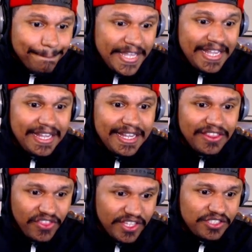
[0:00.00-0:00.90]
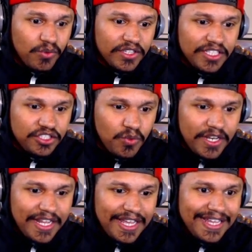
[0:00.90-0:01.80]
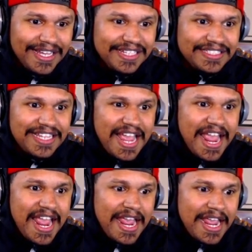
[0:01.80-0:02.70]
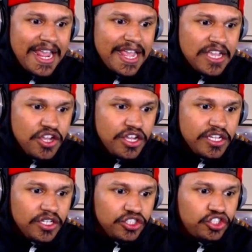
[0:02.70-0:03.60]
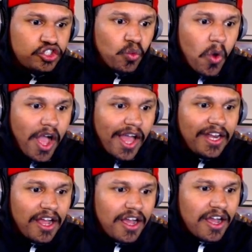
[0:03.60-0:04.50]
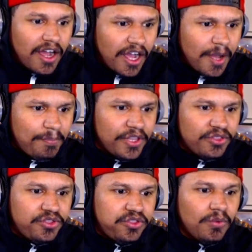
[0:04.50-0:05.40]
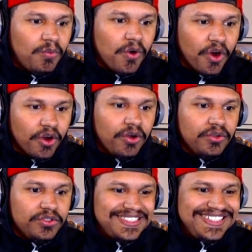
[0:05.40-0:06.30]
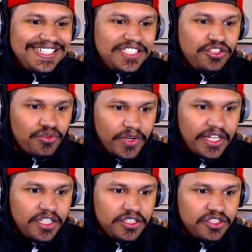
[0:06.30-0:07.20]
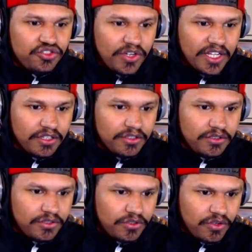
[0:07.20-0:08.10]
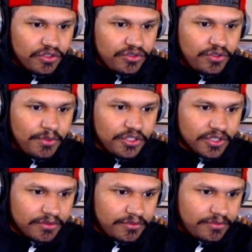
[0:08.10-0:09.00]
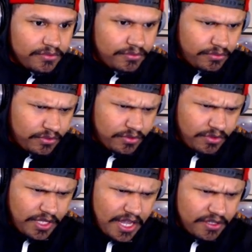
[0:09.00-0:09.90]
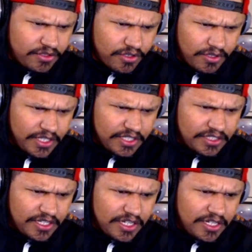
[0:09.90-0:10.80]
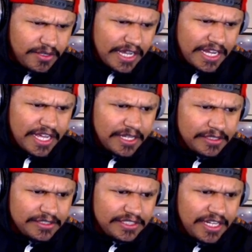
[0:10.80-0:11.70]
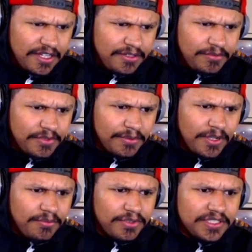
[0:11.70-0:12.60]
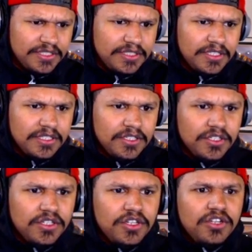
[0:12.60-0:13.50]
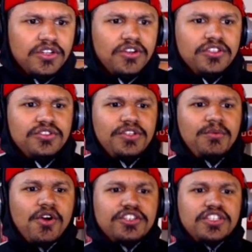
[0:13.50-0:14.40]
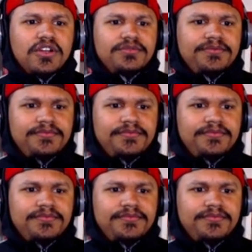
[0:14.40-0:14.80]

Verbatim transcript: being this one. This one is a squad up the world season three trailer call of duty warzone Okay, so let's, uh, I got sound. There we go, Chris. Call of Duty Warzone.